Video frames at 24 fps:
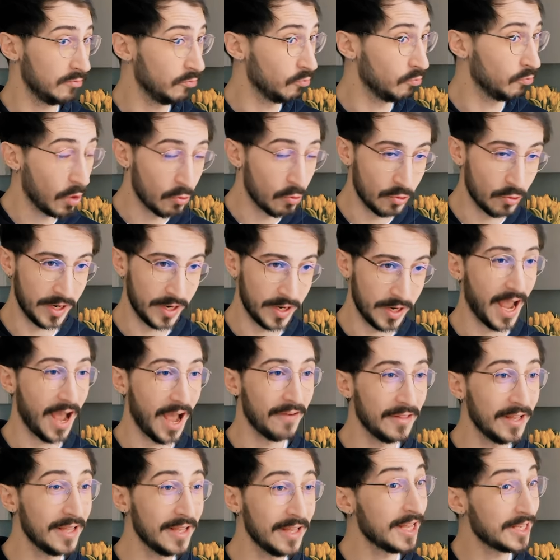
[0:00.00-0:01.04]
this we already is have
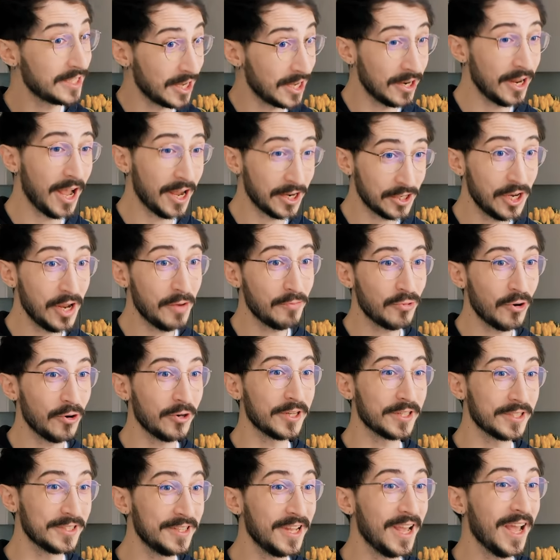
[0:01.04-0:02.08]
working. That. That's actually a
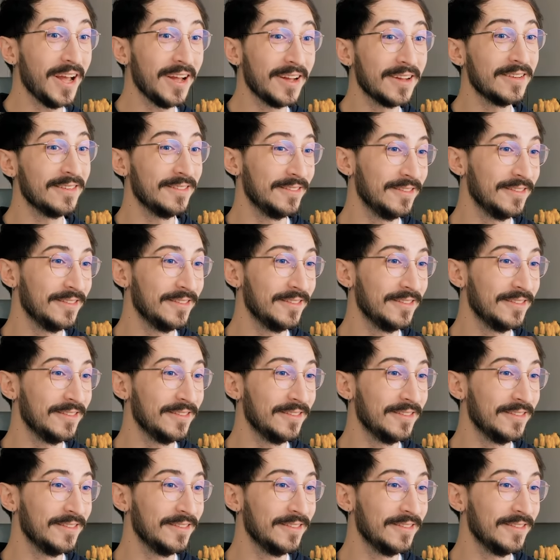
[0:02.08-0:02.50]
product, yeah.